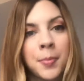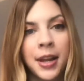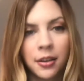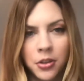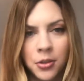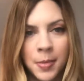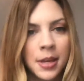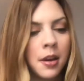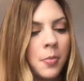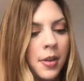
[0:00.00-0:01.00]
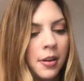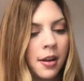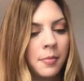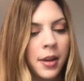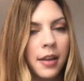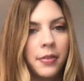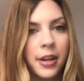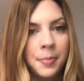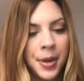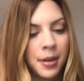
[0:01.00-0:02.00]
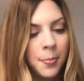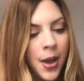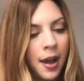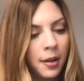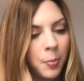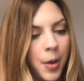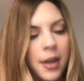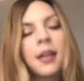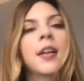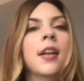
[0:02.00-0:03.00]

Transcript: my extra makeup and not in my everyday makeup bag, but